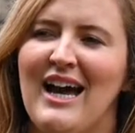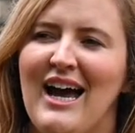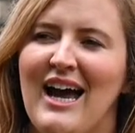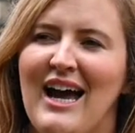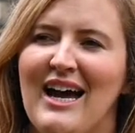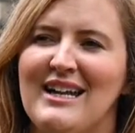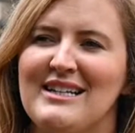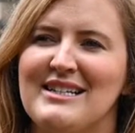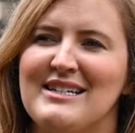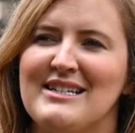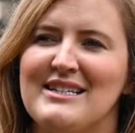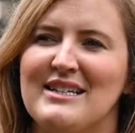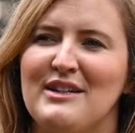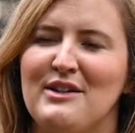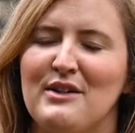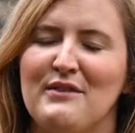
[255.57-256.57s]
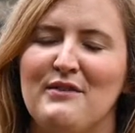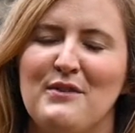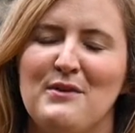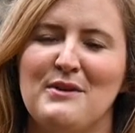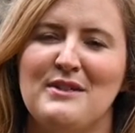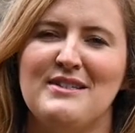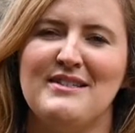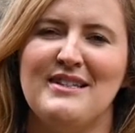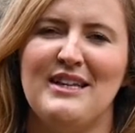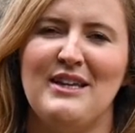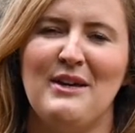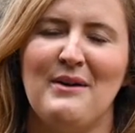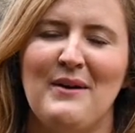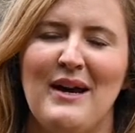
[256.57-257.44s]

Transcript: and look forward to see you